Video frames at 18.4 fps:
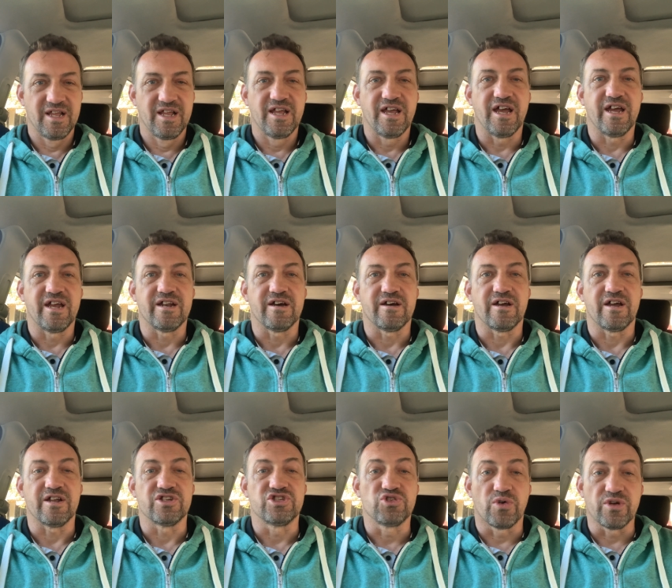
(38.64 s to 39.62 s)
and, uh,
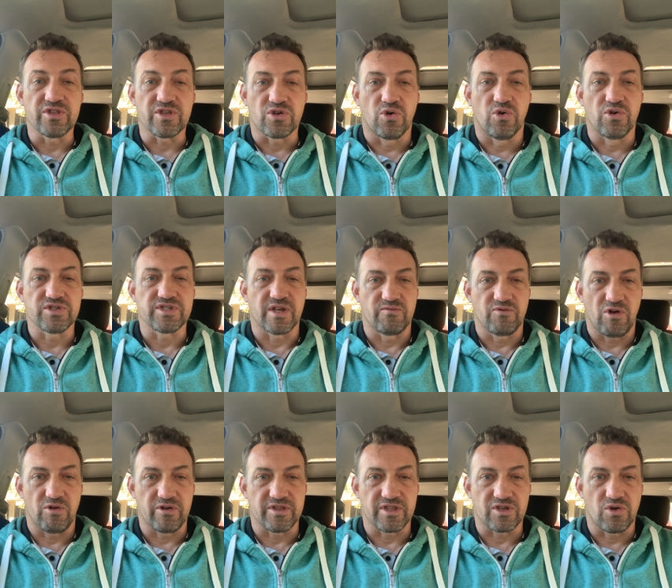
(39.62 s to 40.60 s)
and join the course,
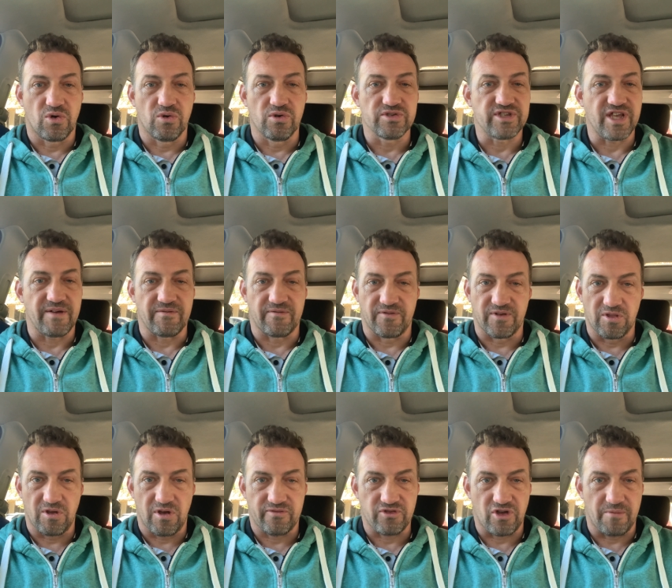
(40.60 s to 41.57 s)
enroll in the course. You have it for
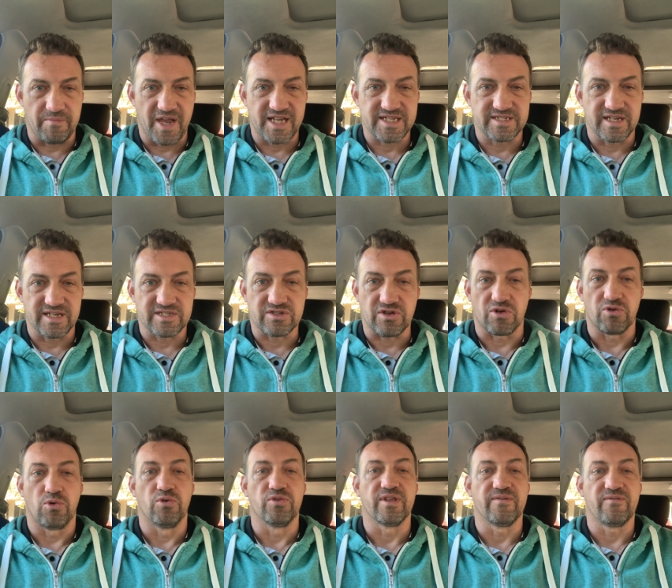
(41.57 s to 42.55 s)
lifetime access, got
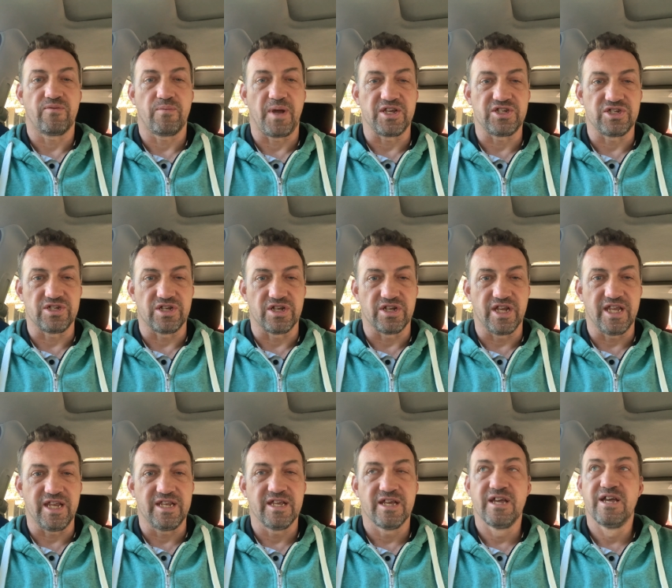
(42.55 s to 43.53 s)
all the information you
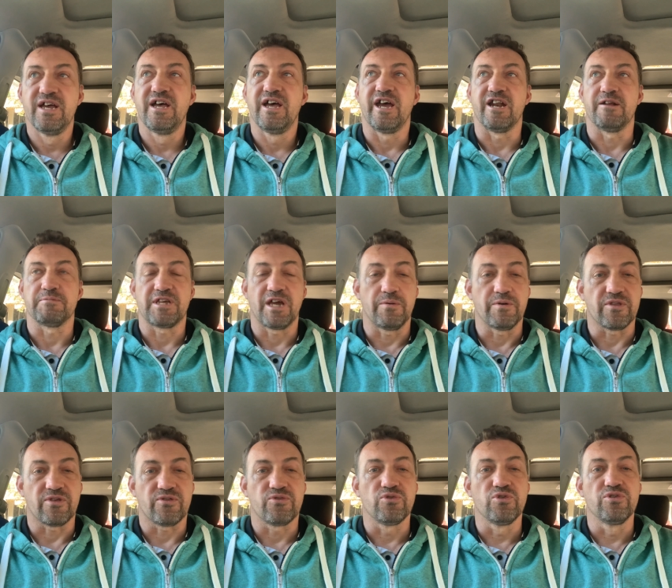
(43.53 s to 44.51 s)
need. And I'm going
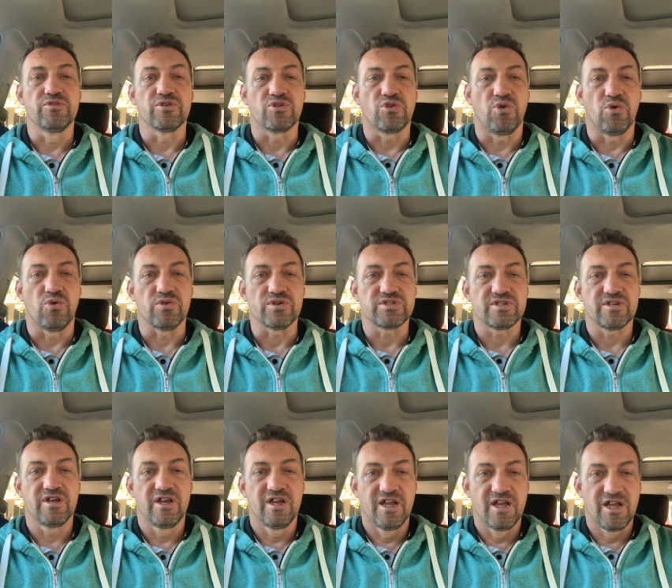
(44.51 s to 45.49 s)
through the course
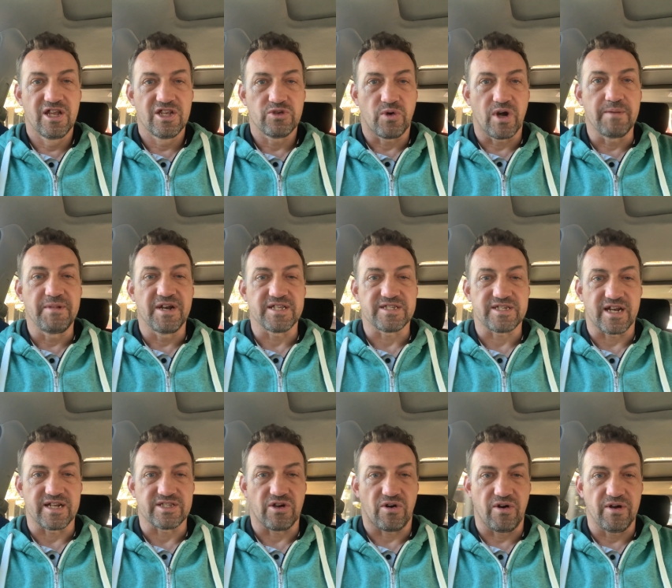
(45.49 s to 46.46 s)
20 minutes at
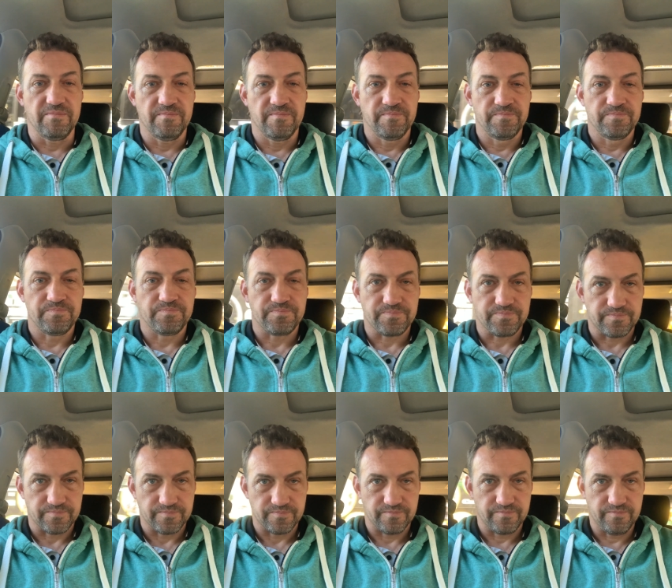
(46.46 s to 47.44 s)
a time.
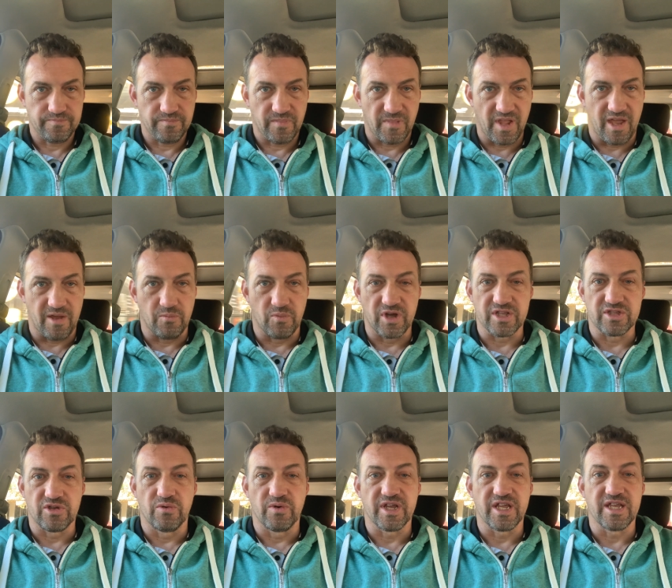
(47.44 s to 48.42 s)
And we're
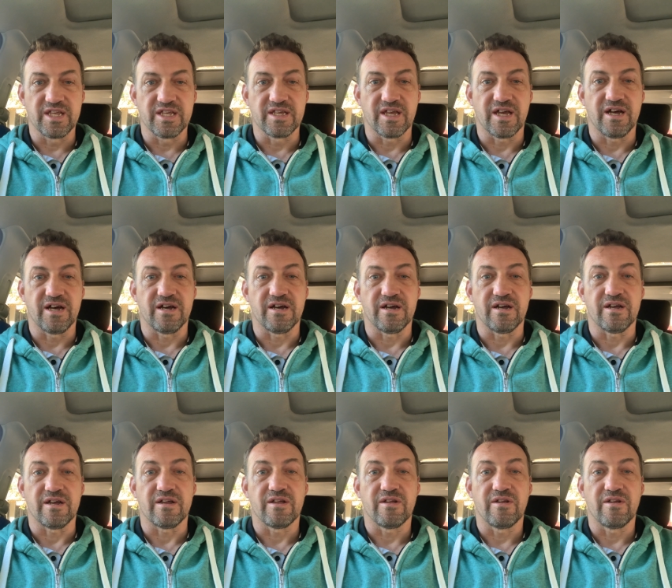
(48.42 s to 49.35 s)
doing uh,